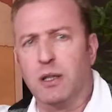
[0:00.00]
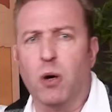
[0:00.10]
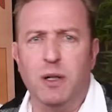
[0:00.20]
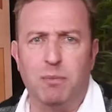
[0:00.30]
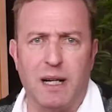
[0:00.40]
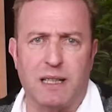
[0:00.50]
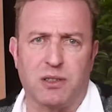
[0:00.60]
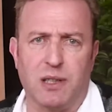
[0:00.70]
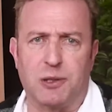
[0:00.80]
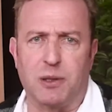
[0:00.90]
Going back
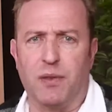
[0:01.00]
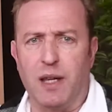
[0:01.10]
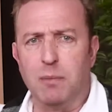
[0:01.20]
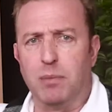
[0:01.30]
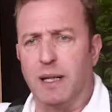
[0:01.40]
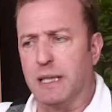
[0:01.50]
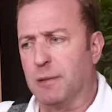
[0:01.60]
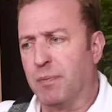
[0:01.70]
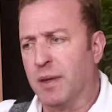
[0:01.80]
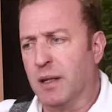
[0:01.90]
a century, the
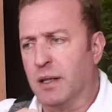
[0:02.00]
empire